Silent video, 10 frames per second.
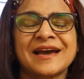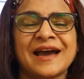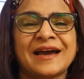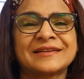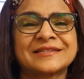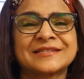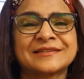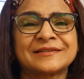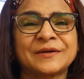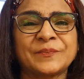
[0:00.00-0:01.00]
And
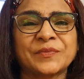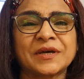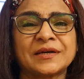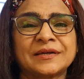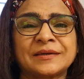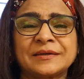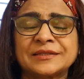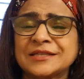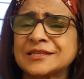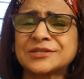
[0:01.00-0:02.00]

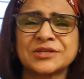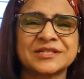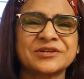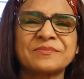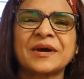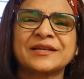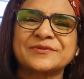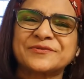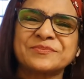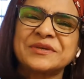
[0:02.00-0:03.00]
this is just a reminder
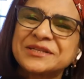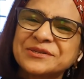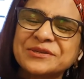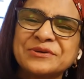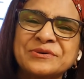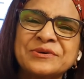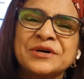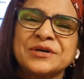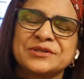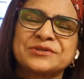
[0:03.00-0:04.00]
from me to you
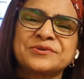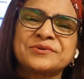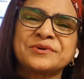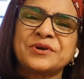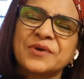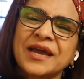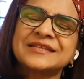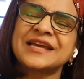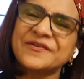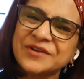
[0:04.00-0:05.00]
to look
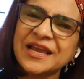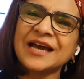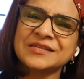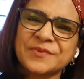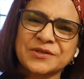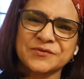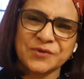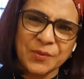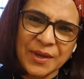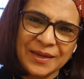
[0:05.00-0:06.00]
at every aspect of
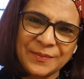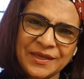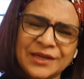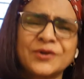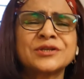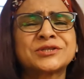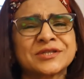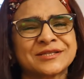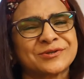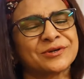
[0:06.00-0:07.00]
your well-being, not
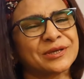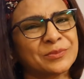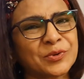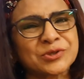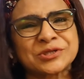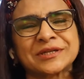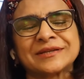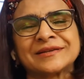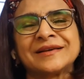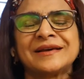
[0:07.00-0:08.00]
just your
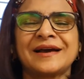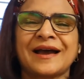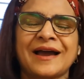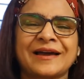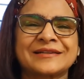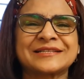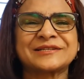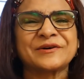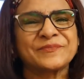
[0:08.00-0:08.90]
emotional and